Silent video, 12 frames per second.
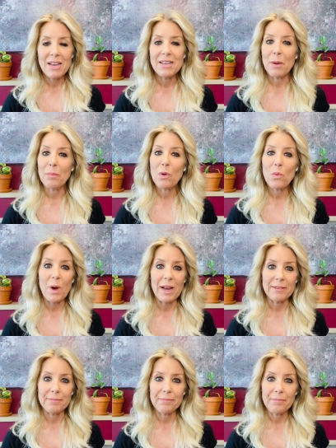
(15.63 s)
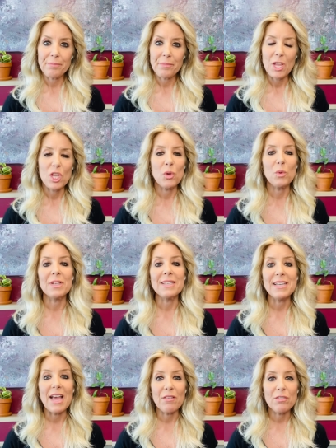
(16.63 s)
Number one, you will
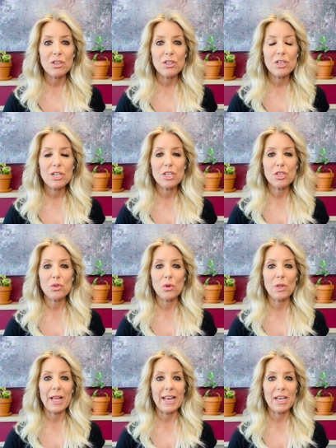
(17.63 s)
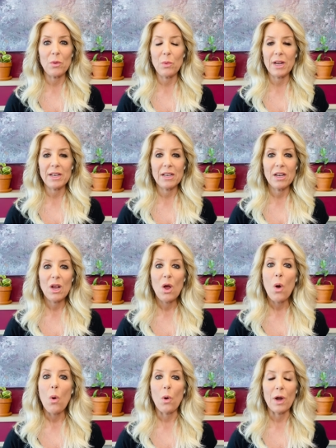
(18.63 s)
never control anyone
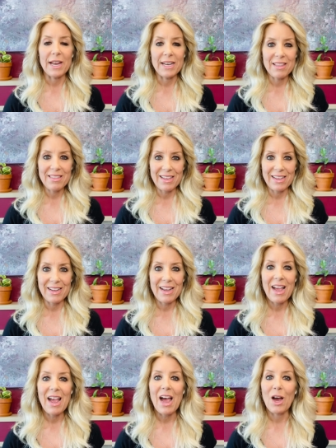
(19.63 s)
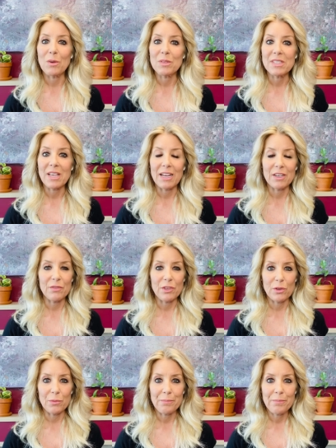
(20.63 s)
or anything outside of
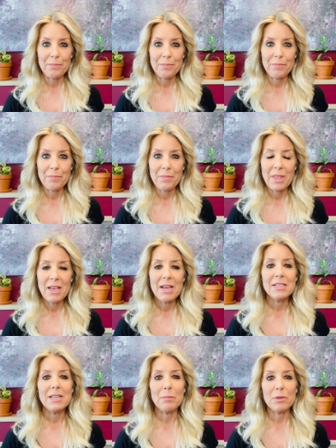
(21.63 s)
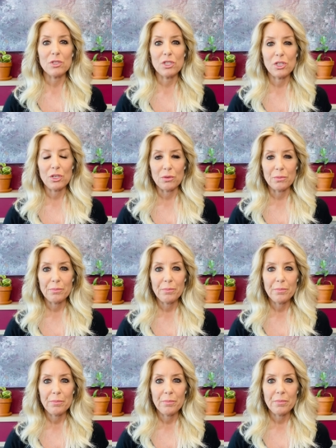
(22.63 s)
you. Number two,
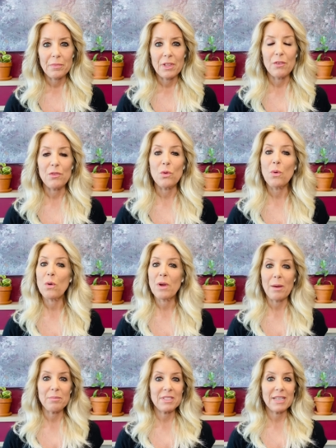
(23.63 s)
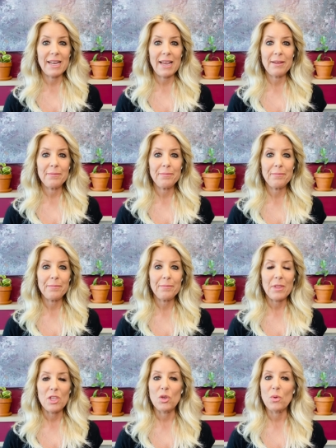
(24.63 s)
if you woke up today,
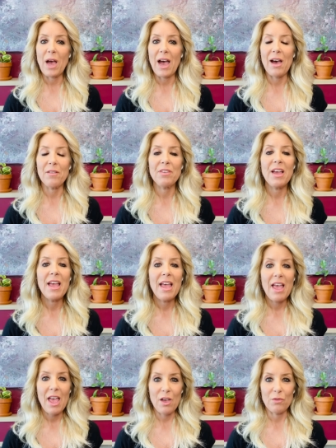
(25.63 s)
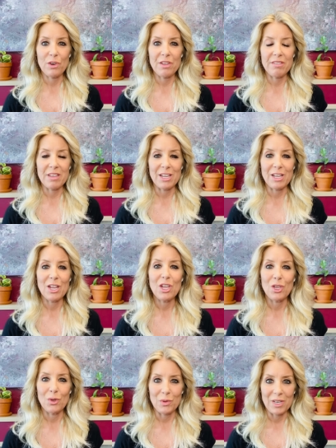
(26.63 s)
you have everything
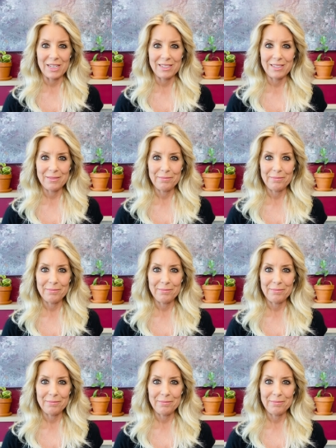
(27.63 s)
you need.